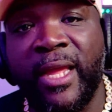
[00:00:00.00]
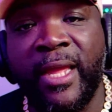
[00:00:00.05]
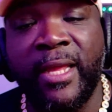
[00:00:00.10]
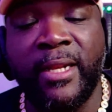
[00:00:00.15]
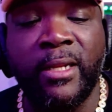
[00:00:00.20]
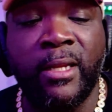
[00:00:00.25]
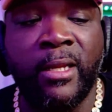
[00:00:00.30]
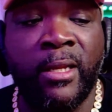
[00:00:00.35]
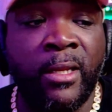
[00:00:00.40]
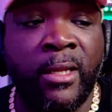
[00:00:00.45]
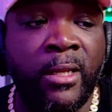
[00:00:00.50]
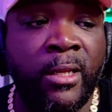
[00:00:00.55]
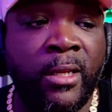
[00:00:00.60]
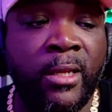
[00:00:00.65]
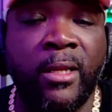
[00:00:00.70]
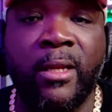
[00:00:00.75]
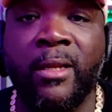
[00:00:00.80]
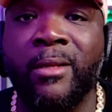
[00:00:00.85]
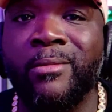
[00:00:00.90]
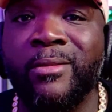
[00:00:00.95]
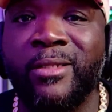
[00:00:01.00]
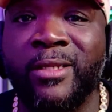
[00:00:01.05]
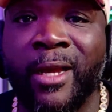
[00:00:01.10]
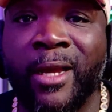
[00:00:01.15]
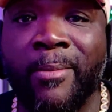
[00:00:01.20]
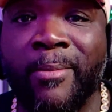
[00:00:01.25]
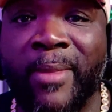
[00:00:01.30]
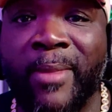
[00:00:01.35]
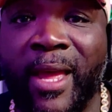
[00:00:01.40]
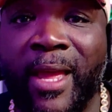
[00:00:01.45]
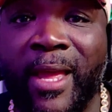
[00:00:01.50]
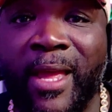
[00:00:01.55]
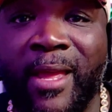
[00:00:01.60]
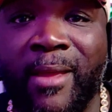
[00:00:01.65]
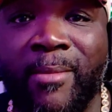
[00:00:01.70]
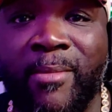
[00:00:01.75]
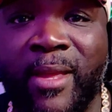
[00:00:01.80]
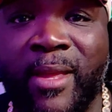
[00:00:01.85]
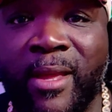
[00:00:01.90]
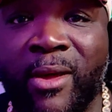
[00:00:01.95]
and Young
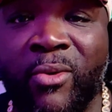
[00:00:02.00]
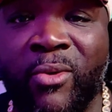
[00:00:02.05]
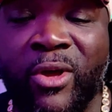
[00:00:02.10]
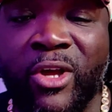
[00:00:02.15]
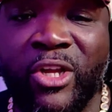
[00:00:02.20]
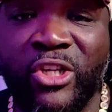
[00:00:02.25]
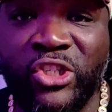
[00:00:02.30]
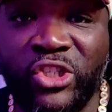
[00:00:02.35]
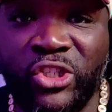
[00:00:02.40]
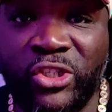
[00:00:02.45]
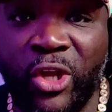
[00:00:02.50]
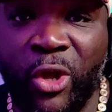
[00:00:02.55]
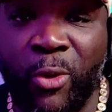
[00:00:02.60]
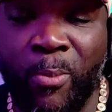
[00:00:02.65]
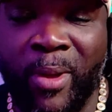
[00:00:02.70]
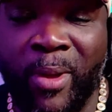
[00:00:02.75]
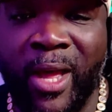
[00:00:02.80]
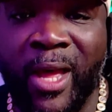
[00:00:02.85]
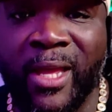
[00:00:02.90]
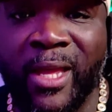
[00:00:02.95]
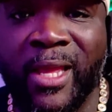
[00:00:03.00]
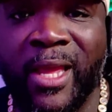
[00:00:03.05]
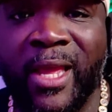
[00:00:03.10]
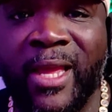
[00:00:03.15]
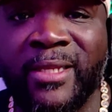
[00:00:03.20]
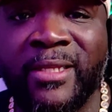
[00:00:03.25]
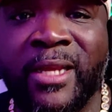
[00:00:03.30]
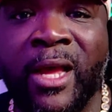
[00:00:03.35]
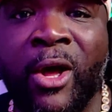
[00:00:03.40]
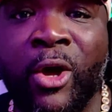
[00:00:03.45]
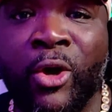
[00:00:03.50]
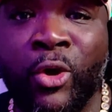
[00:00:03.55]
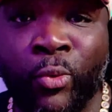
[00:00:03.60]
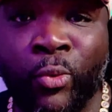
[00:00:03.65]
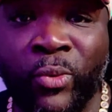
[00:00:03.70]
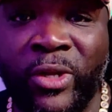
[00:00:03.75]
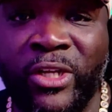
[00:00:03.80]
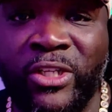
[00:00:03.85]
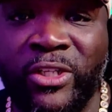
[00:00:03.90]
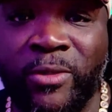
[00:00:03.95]
Miami on her podcast called
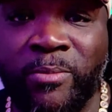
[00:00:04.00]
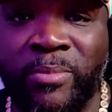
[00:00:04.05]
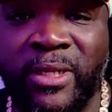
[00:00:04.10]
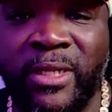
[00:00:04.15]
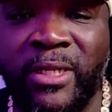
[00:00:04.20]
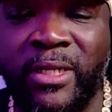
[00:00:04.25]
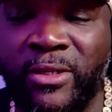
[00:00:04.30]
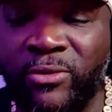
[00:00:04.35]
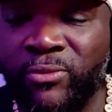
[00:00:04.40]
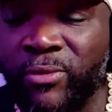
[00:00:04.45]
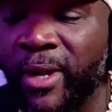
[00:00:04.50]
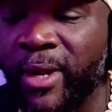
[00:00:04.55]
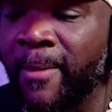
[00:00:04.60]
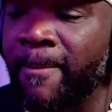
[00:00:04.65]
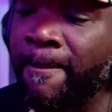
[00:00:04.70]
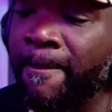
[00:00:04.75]
Carisha Please, right?